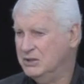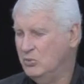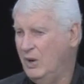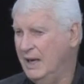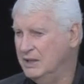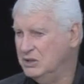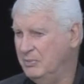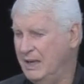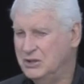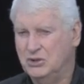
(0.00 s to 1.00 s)
wise
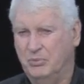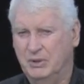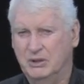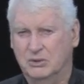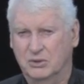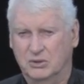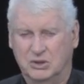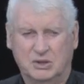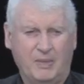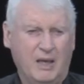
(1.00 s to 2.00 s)
master
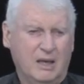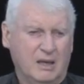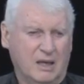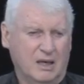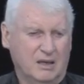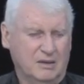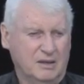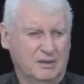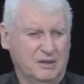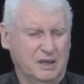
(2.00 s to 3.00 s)
builders. Uh,
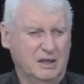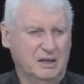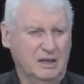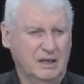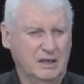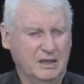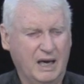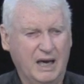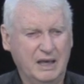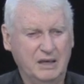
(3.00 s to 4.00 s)
and then in
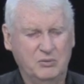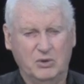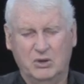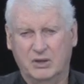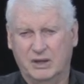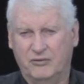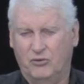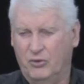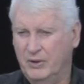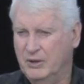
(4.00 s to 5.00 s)
9, we'll look at
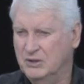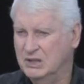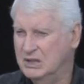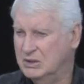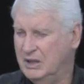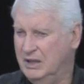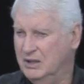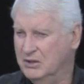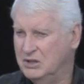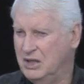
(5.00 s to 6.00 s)
forerunners as
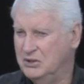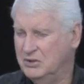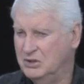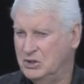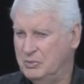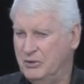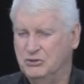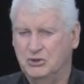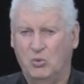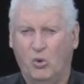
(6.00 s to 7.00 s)
intercessors and
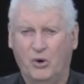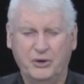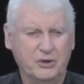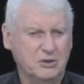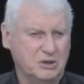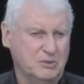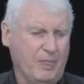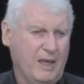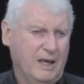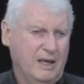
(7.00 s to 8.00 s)
spiritual warriors.
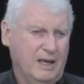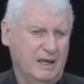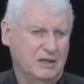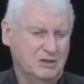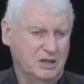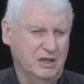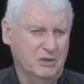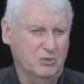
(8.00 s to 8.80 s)
And in 10,